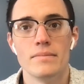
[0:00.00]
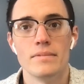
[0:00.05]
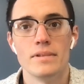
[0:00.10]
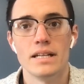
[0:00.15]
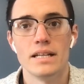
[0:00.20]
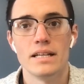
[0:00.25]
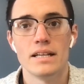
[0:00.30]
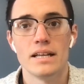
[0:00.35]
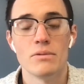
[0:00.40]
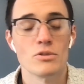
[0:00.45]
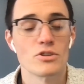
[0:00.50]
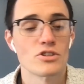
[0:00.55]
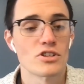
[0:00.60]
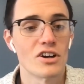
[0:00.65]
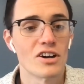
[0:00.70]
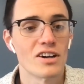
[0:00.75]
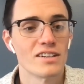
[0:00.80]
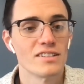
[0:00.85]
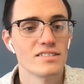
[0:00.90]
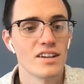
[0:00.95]
it was
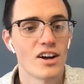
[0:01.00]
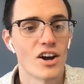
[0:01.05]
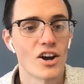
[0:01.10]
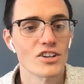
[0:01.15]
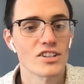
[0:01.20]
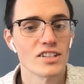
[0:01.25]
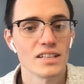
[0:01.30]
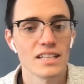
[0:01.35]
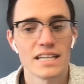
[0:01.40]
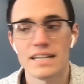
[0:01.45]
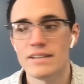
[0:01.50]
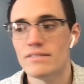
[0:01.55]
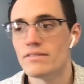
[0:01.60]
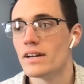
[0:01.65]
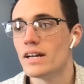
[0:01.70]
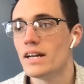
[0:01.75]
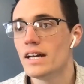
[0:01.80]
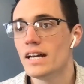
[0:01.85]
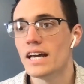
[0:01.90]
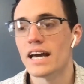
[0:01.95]
hard to leave
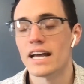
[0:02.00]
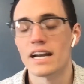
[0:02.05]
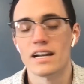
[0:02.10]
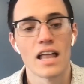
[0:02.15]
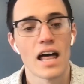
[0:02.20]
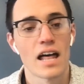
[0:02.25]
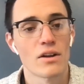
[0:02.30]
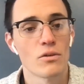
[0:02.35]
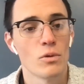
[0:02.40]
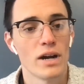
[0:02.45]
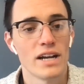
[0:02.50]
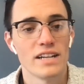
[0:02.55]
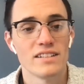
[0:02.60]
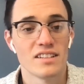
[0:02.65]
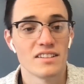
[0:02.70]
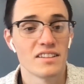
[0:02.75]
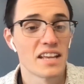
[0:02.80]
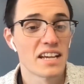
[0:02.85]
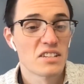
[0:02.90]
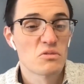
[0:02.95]
in a lot of ways,
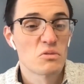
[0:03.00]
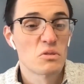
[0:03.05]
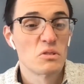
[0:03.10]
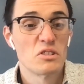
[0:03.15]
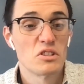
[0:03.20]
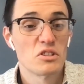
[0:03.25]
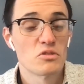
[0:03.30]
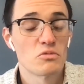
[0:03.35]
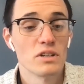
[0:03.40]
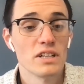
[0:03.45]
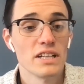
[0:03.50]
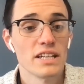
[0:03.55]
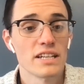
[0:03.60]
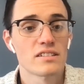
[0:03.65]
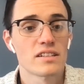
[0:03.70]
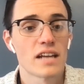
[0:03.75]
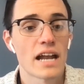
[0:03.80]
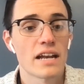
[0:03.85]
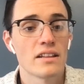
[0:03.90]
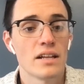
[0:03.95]
and things were just really
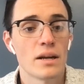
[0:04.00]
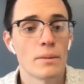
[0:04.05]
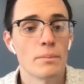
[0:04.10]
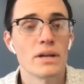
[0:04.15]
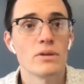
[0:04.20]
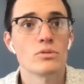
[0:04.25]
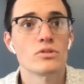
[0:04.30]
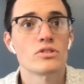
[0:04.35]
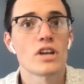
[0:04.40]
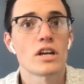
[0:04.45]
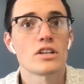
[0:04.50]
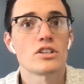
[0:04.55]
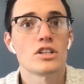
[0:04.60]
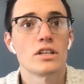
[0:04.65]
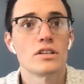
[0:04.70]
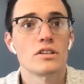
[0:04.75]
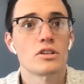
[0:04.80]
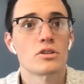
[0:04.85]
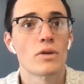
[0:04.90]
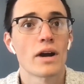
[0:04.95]
exciting there. But it was such a
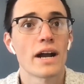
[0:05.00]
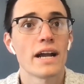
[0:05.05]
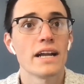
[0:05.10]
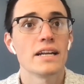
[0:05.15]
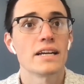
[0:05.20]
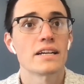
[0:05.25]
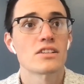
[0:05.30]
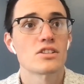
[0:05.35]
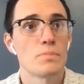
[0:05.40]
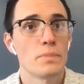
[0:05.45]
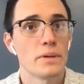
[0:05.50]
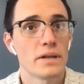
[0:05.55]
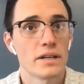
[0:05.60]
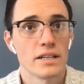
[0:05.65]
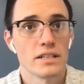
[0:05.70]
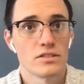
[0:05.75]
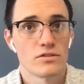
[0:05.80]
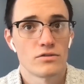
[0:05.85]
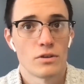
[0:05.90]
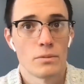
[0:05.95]
great
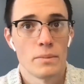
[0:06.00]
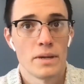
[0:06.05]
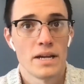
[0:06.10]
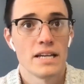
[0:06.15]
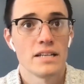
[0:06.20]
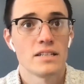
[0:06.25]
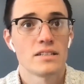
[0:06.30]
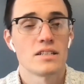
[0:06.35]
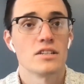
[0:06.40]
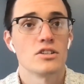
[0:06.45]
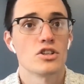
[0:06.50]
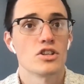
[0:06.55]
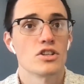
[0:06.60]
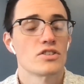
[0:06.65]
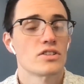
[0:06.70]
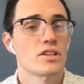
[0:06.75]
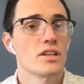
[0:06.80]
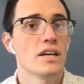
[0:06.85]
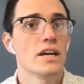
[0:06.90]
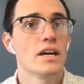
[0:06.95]
experience for me to
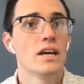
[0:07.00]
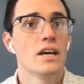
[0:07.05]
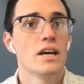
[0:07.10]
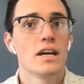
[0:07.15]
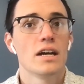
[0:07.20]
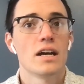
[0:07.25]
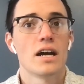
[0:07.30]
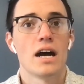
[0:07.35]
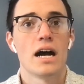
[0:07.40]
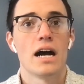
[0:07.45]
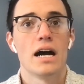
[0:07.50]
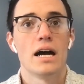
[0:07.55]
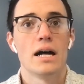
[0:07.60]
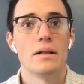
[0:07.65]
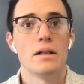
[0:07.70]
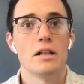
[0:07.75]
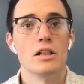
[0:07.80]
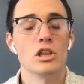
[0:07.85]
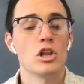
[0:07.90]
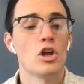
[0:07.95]
just
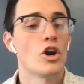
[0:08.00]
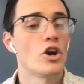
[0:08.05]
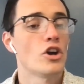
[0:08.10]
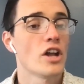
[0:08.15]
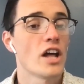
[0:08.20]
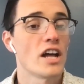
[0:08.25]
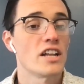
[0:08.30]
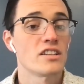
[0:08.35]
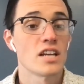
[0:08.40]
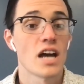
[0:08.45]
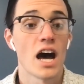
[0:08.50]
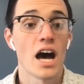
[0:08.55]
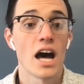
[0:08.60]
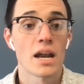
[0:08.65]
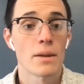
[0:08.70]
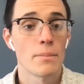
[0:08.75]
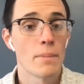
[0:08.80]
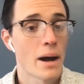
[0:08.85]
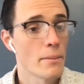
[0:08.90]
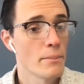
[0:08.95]
learn a ton
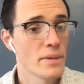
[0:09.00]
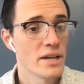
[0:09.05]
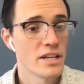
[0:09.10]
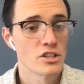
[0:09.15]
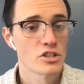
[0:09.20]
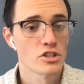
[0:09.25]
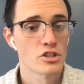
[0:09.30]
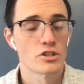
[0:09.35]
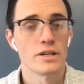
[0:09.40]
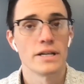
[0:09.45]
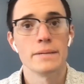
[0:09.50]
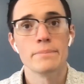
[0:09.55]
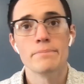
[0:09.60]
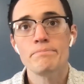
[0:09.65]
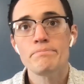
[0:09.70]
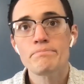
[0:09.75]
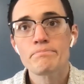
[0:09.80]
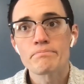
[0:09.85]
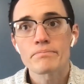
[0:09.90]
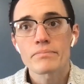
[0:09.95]
about ministry.
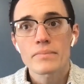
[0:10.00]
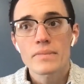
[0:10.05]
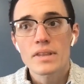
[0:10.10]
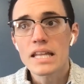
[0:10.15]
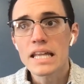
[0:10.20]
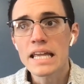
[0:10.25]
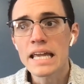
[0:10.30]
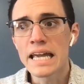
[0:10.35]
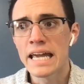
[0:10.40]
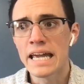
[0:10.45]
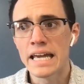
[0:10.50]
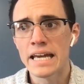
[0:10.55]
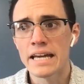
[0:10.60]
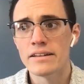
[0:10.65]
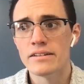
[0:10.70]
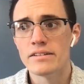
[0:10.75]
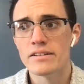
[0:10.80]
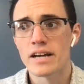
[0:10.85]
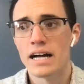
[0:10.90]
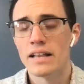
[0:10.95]

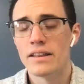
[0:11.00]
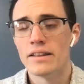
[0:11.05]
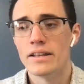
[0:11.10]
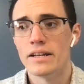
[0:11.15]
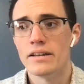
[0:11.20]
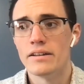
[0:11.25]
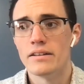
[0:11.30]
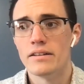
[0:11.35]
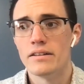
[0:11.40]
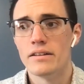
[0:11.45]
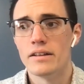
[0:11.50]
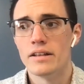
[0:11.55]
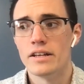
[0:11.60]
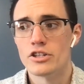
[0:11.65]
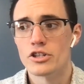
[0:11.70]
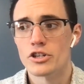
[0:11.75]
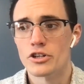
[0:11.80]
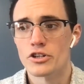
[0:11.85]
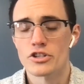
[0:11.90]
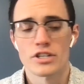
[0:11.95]
And the
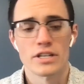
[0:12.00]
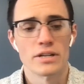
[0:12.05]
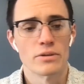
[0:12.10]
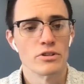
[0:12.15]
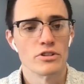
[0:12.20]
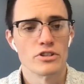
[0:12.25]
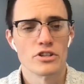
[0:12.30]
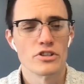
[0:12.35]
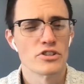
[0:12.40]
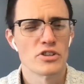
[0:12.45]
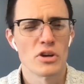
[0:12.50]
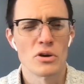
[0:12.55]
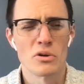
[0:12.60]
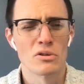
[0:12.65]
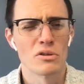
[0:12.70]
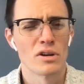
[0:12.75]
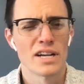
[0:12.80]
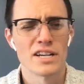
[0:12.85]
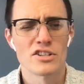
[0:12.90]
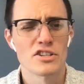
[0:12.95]
church there was just so
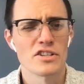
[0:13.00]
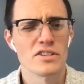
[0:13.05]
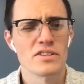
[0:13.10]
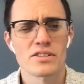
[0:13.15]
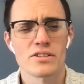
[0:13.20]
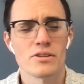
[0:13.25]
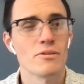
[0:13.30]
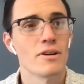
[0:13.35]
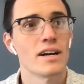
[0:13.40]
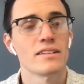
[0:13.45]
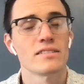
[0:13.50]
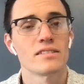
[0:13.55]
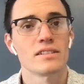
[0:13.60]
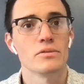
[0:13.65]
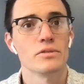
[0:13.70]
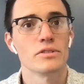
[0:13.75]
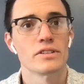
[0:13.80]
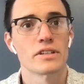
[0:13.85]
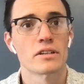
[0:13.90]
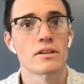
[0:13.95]
gracious to us. It
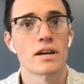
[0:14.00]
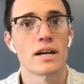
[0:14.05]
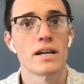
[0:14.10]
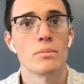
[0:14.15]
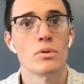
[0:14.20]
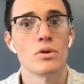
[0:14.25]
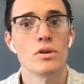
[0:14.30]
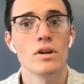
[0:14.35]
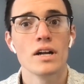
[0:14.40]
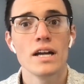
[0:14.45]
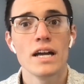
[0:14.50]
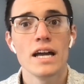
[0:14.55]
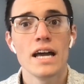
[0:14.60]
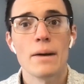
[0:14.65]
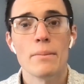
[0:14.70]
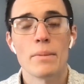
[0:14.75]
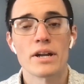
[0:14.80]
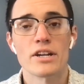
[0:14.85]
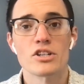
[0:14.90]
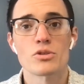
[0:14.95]
was incredible.
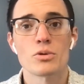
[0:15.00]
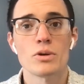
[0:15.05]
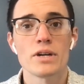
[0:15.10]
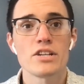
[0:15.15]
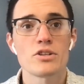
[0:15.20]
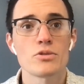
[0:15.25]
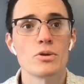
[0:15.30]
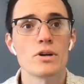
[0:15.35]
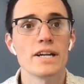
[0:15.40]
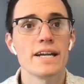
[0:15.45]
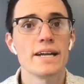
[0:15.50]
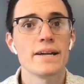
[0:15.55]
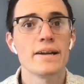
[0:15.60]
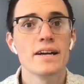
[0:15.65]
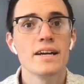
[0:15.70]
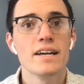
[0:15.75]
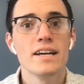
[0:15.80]
But in 2020,